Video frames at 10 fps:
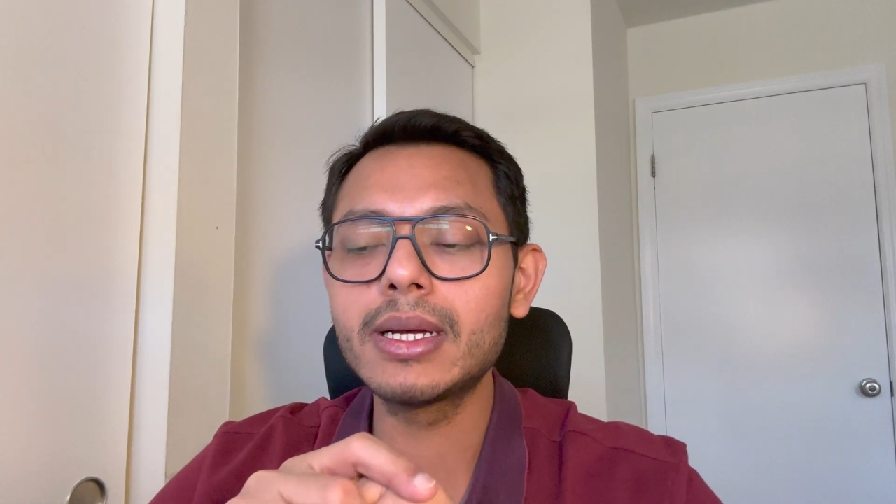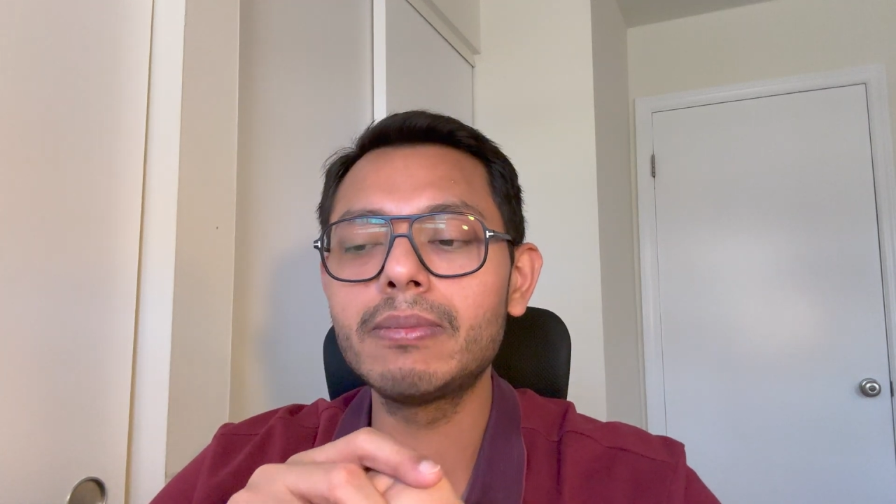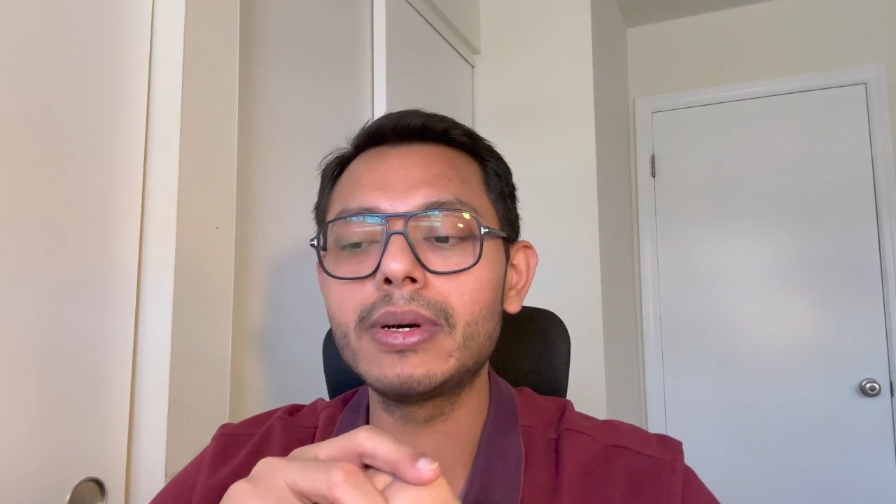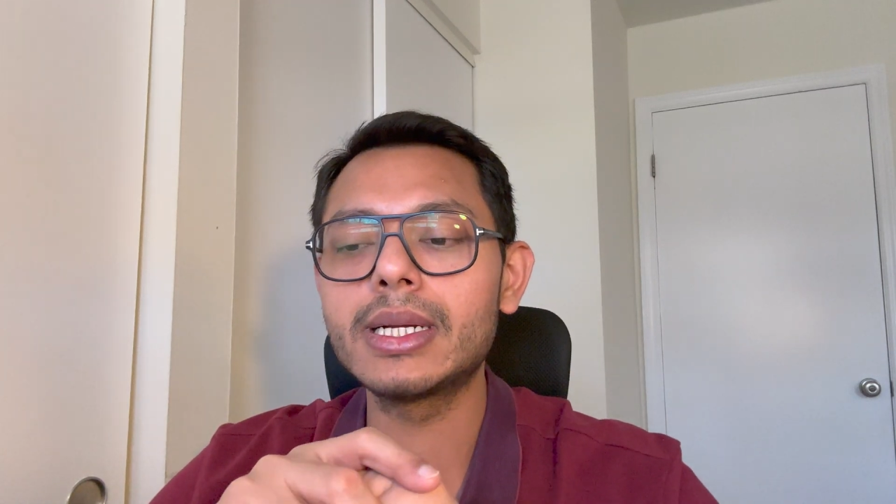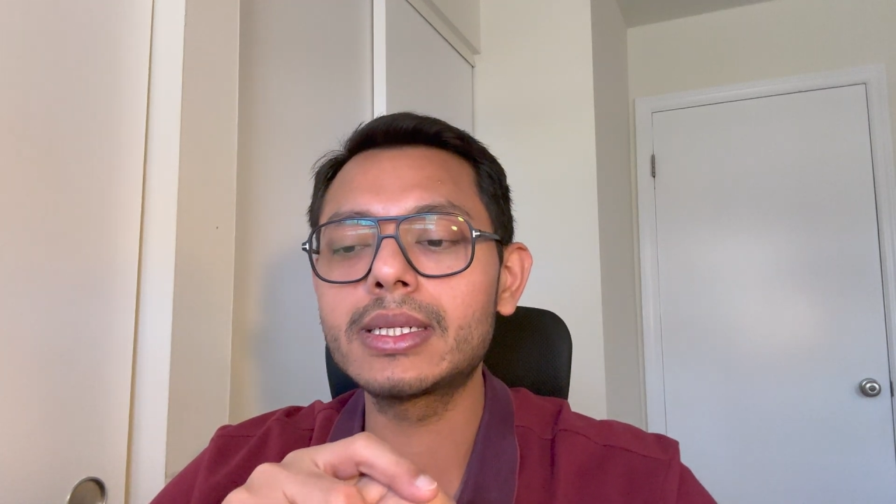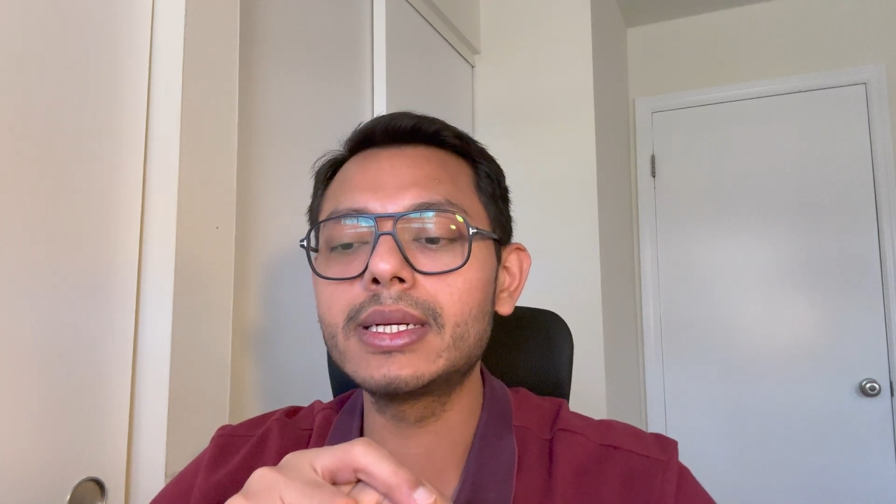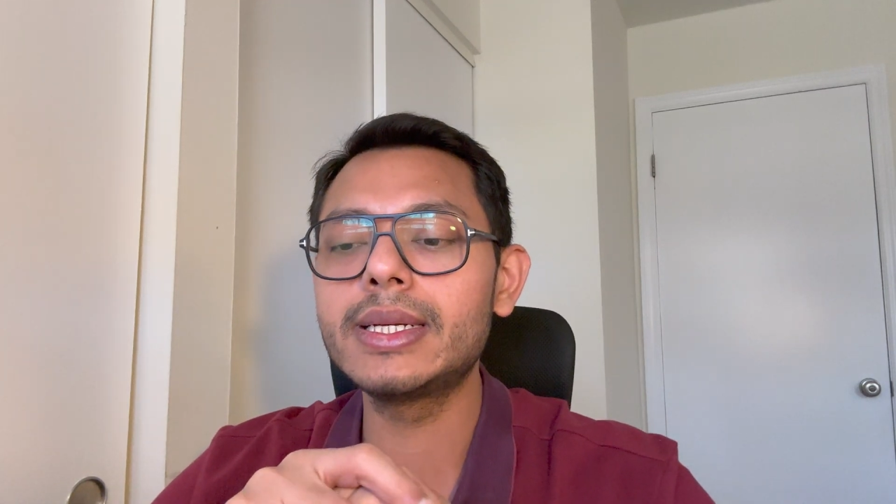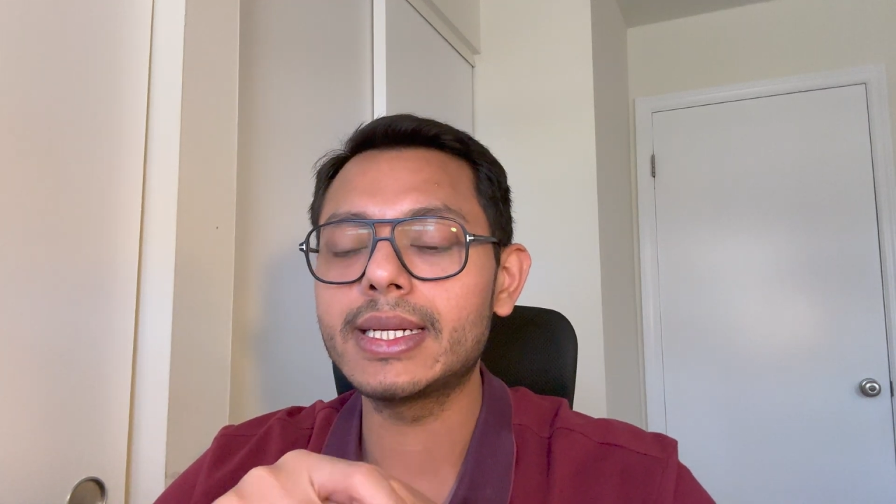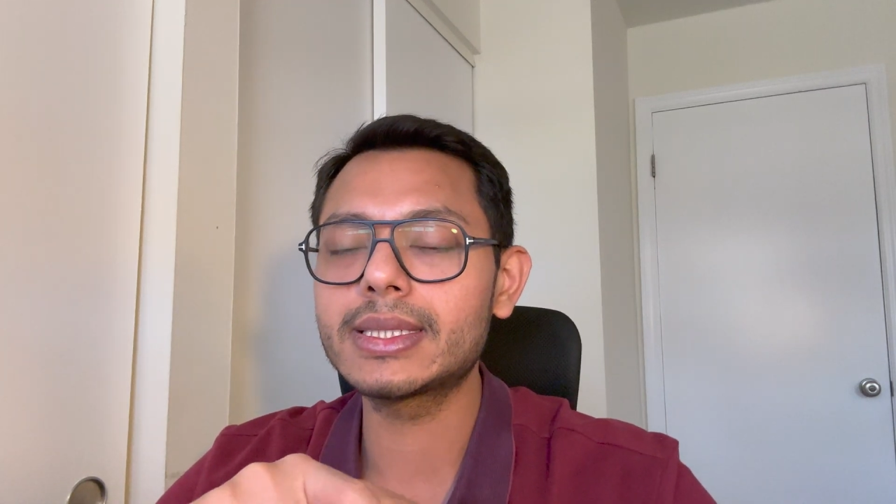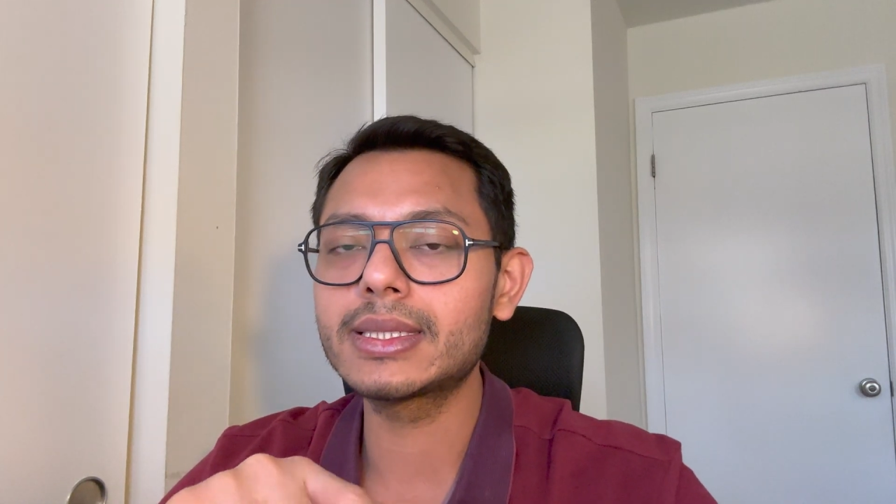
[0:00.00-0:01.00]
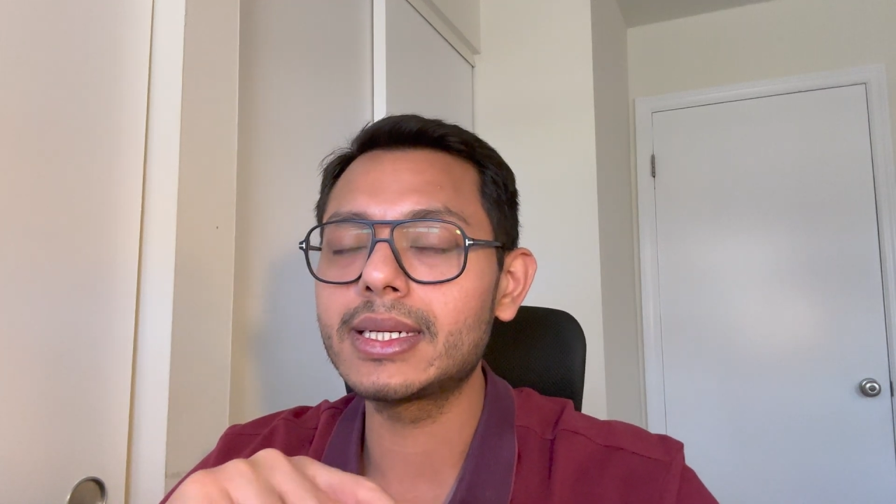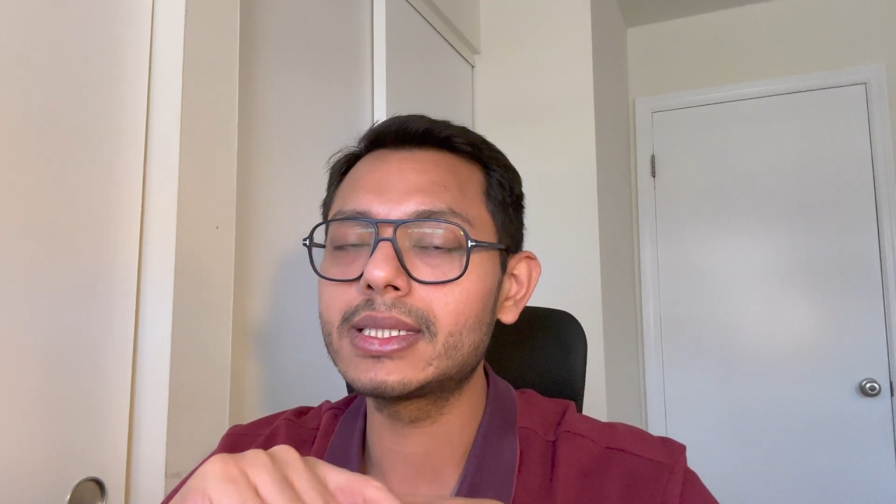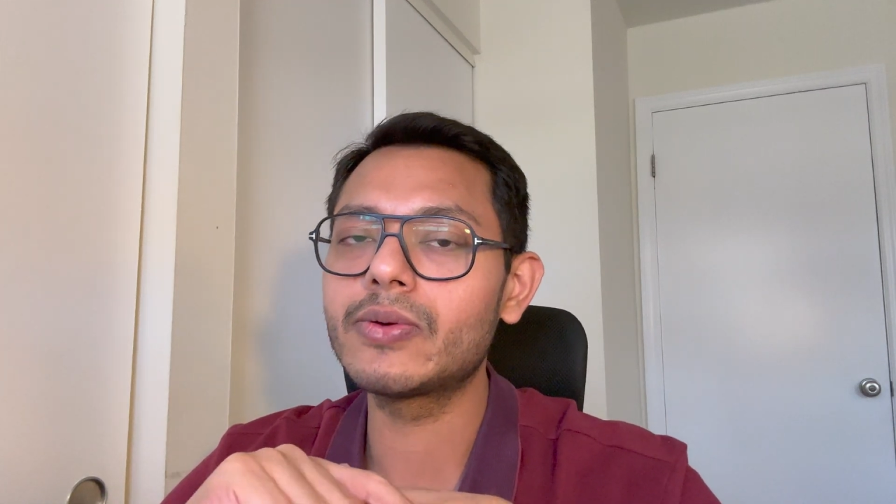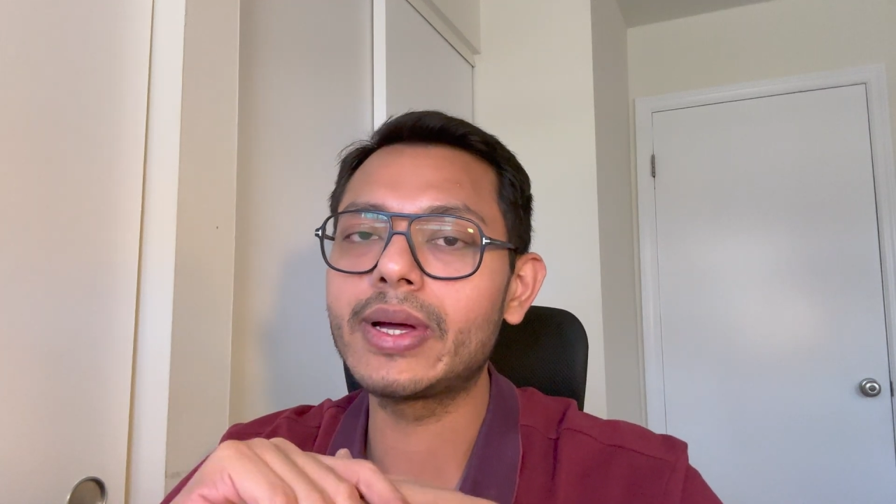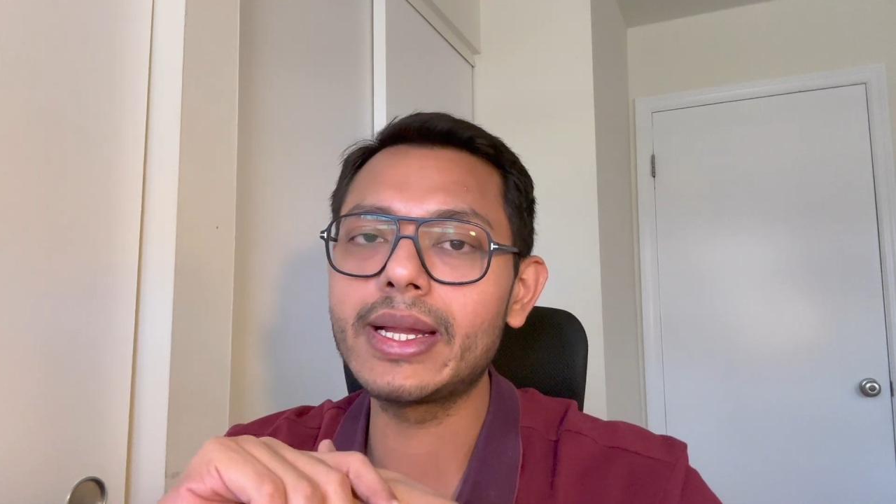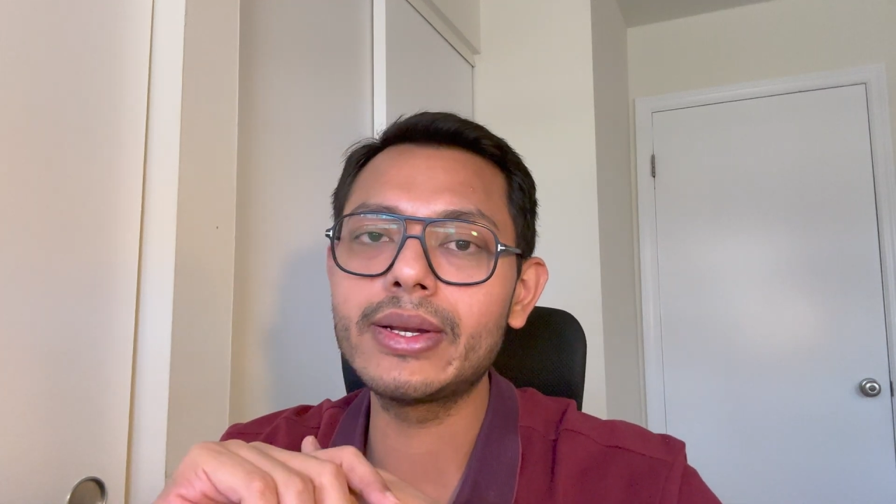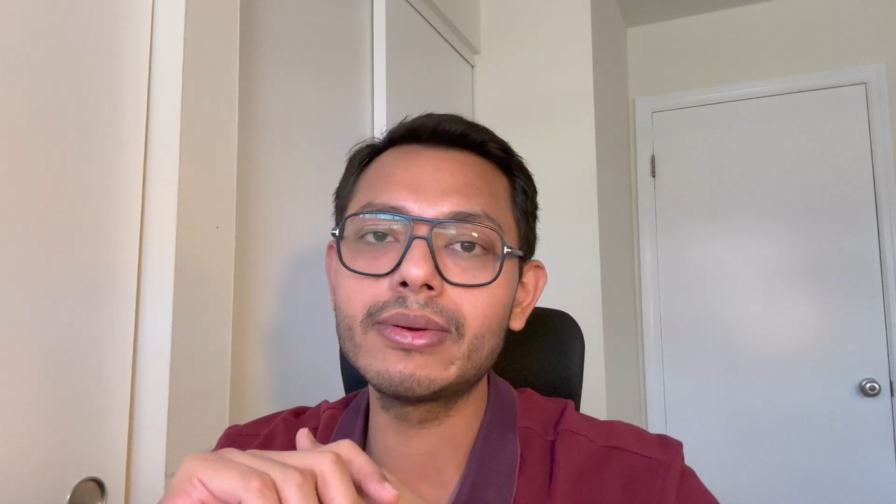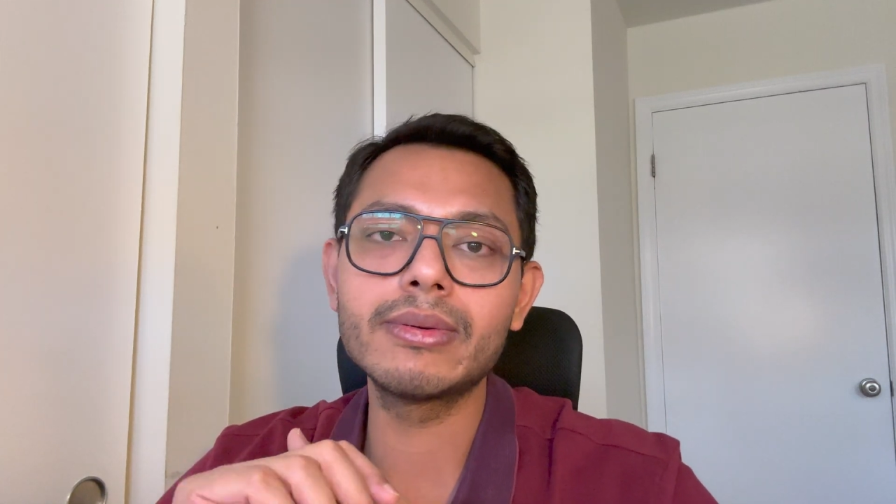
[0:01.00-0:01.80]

but yes, it's a very,